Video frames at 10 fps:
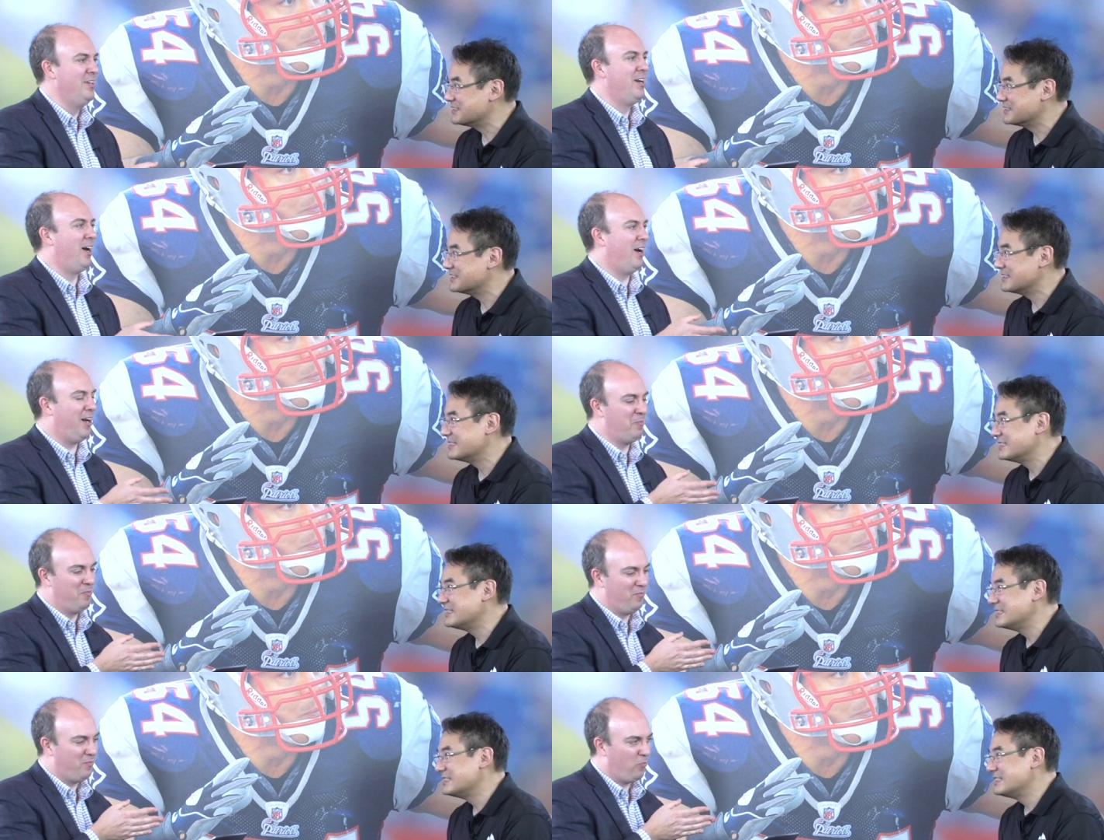
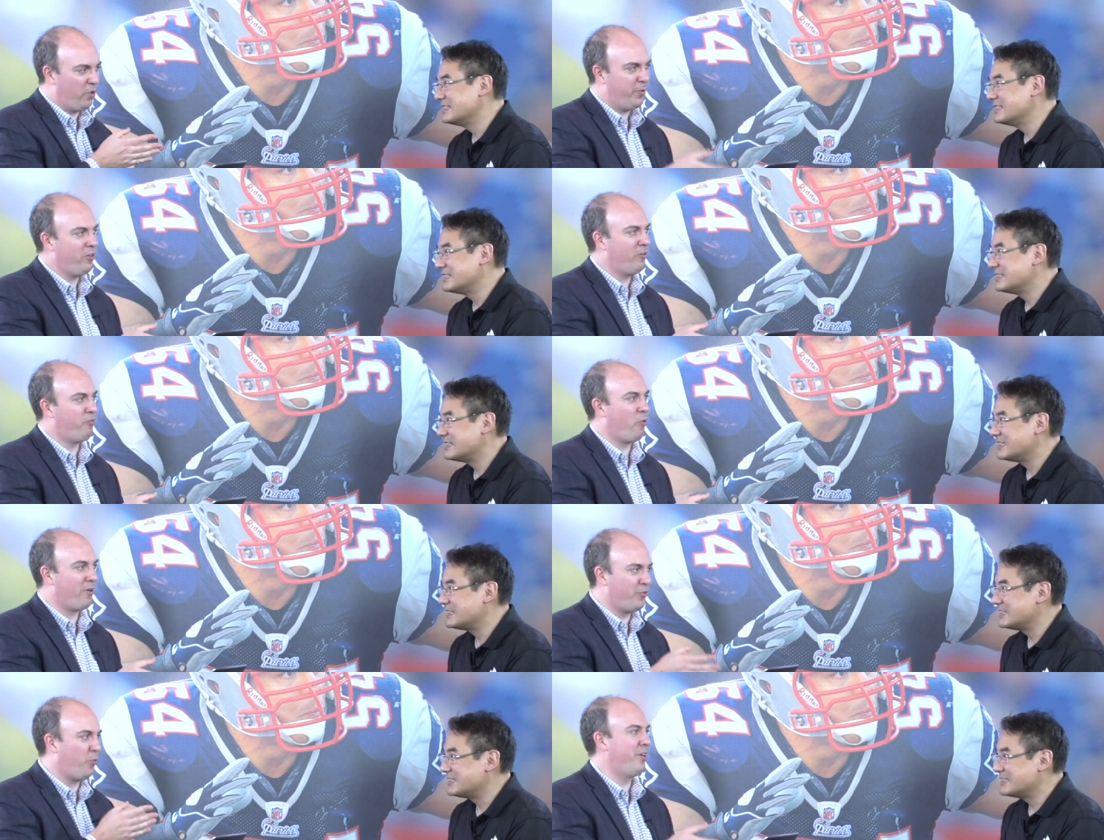Speaker 1: Um, what do we look
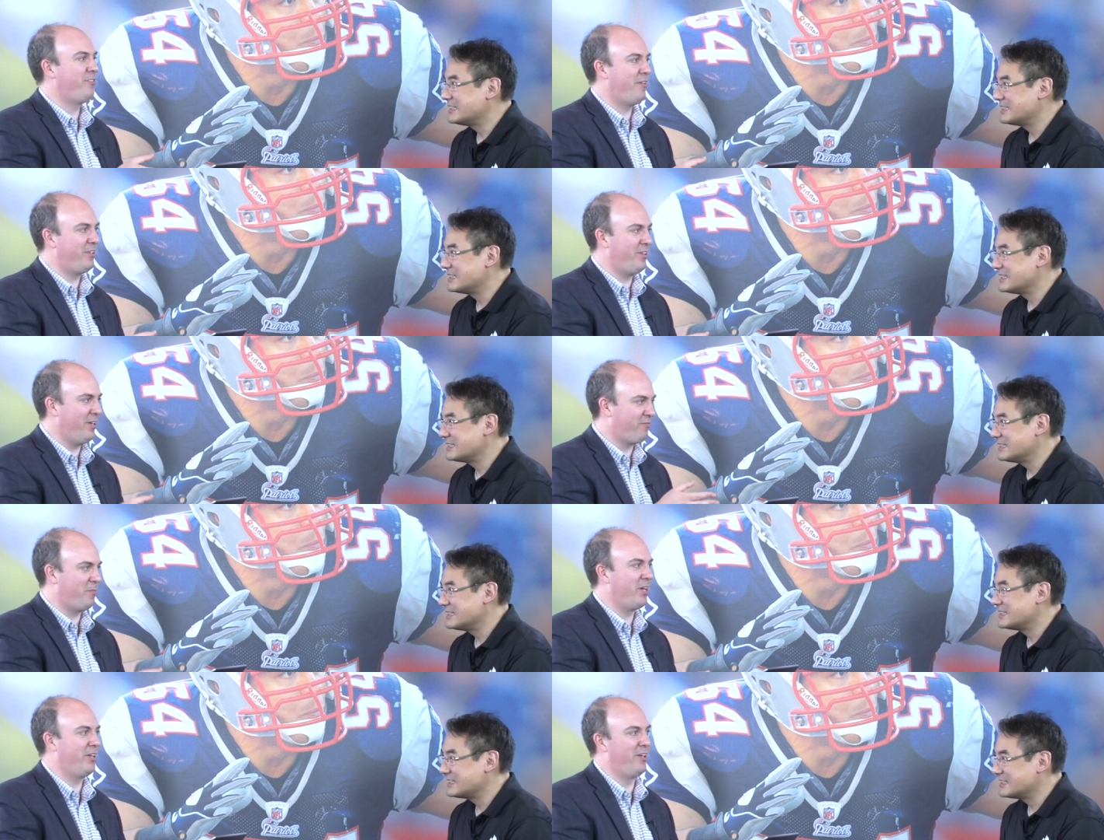for in 2017
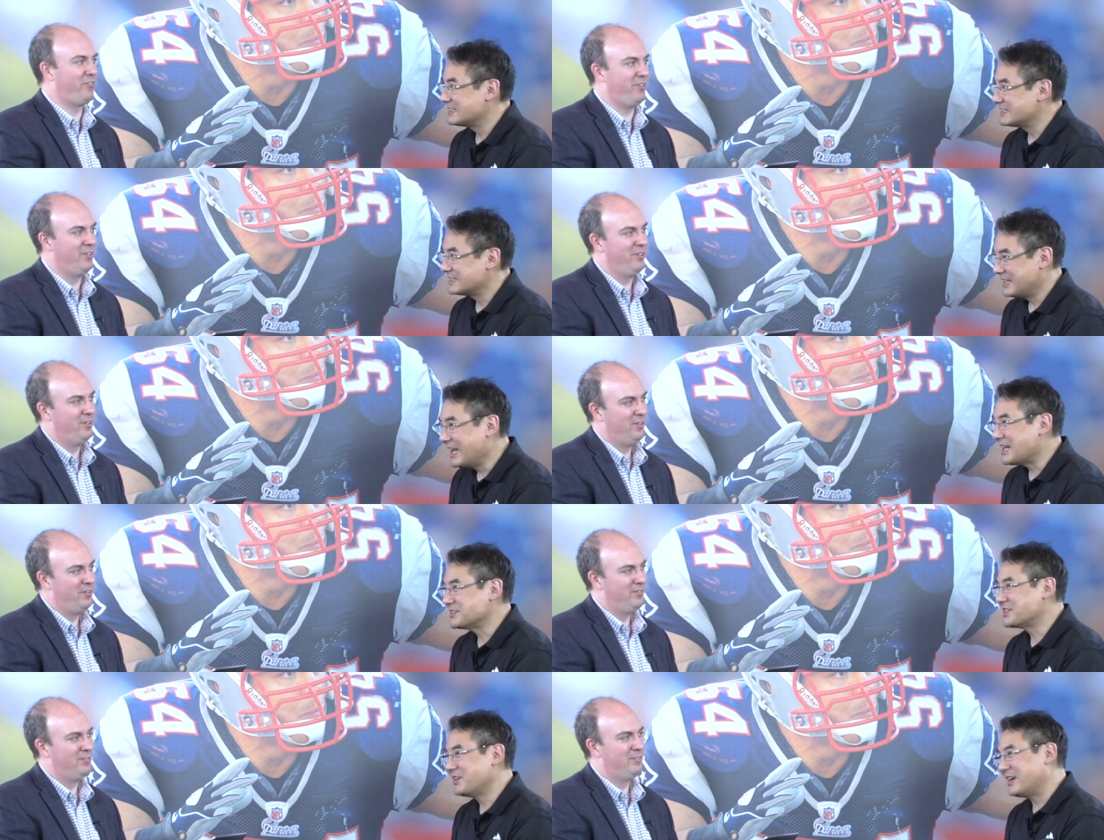from Igneous?
Speaker 2: Yeah,
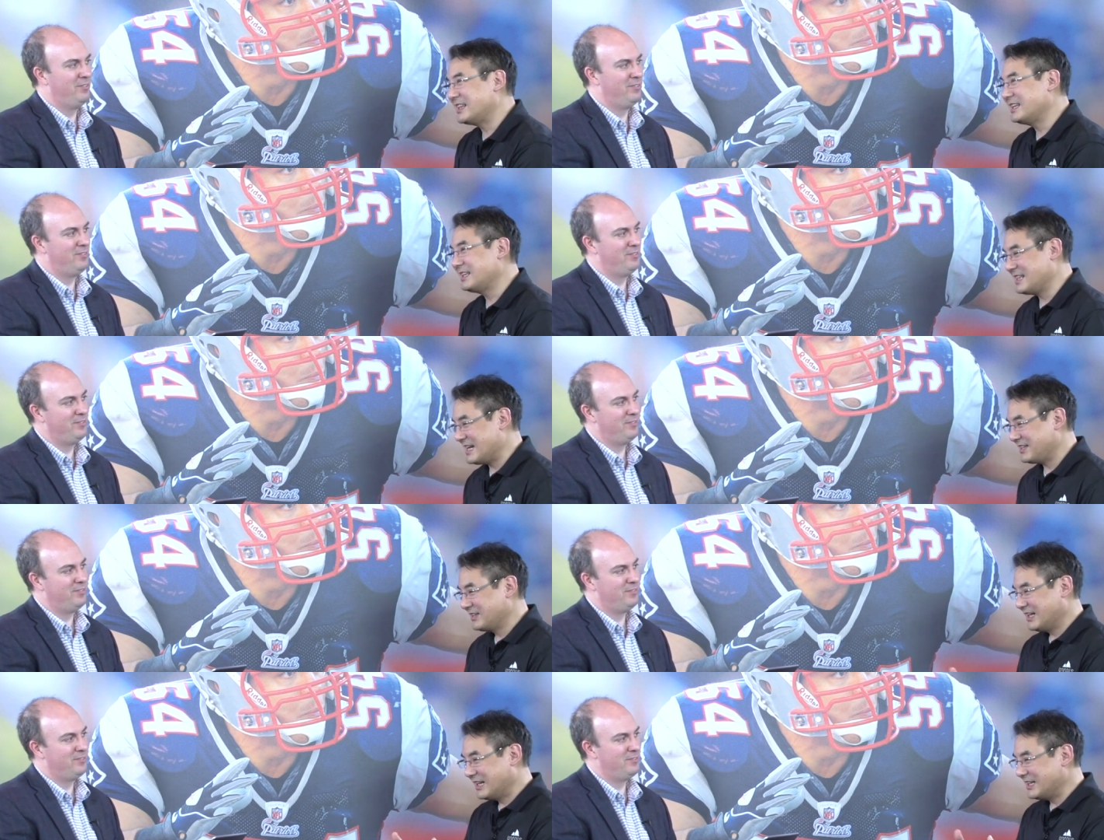so I think
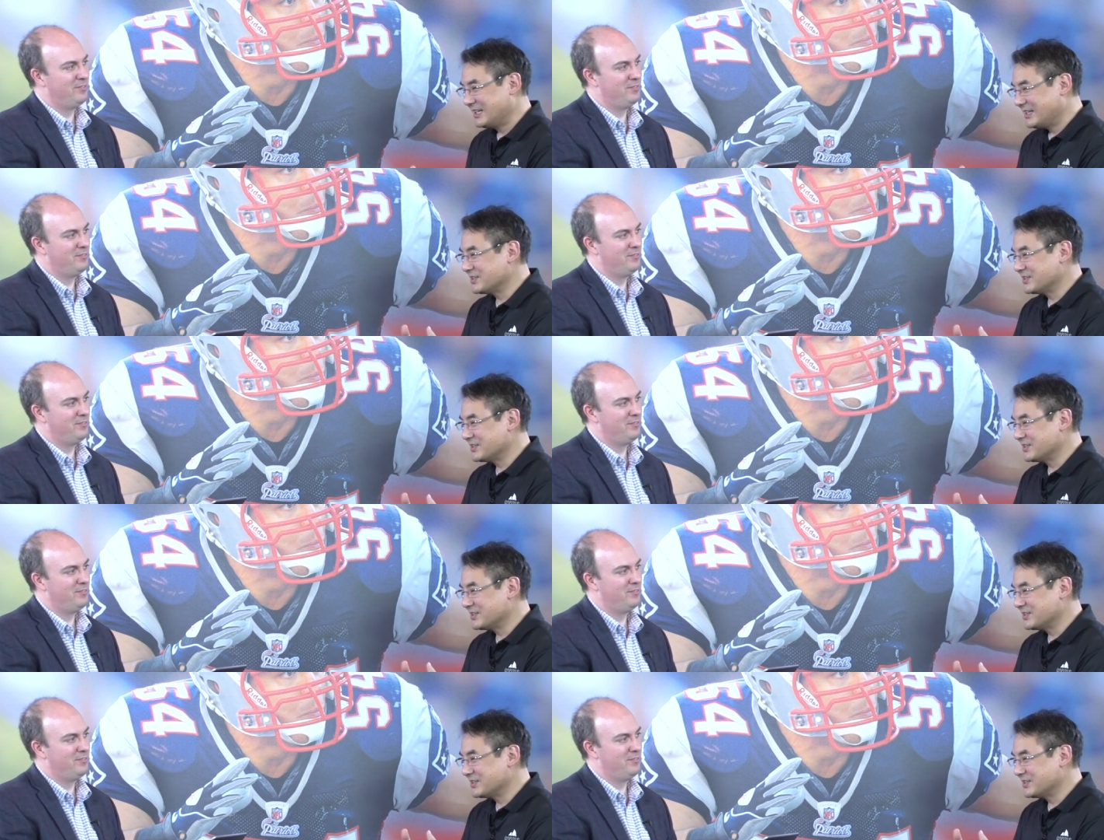that uh, you'll